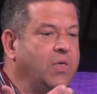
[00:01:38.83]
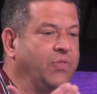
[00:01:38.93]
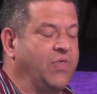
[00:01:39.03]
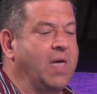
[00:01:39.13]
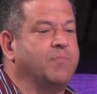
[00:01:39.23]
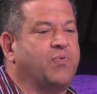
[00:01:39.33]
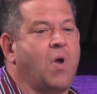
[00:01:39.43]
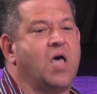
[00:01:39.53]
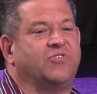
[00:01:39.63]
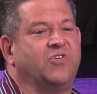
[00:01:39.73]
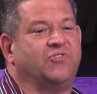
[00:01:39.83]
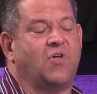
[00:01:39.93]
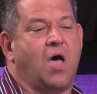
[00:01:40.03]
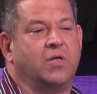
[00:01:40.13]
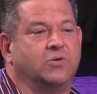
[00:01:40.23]
them process
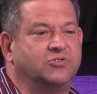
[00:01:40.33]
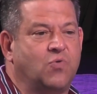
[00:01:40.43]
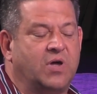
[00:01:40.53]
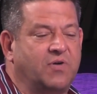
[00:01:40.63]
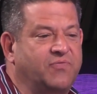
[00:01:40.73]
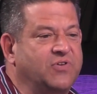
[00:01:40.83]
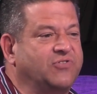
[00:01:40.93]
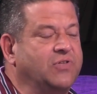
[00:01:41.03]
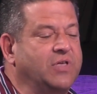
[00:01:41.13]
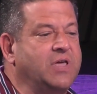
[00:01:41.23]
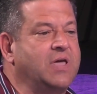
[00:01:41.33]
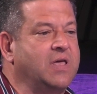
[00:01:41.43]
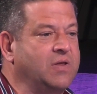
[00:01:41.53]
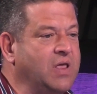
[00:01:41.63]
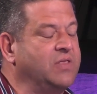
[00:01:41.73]
dollars quick, efficiently
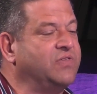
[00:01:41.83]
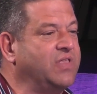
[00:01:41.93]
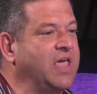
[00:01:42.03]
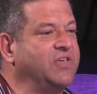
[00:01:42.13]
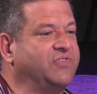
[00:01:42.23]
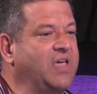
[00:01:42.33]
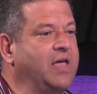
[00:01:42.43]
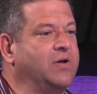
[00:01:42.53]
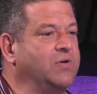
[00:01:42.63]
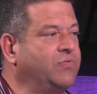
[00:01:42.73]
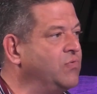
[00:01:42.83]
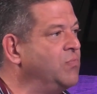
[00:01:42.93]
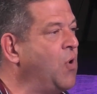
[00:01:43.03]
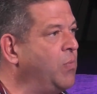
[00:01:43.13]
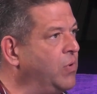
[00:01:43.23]
in today's standard through
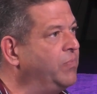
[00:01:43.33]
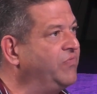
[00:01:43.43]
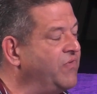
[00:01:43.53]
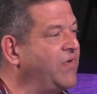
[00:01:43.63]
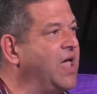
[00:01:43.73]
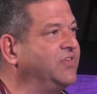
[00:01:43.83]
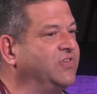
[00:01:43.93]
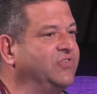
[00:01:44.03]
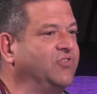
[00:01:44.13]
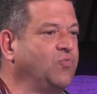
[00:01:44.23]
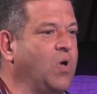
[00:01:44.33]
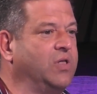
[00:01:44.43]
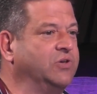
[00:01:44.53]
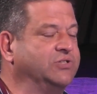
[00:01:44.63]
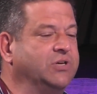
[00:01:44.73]
mobile devices, as
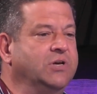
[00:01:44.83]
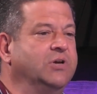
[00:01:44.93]
well as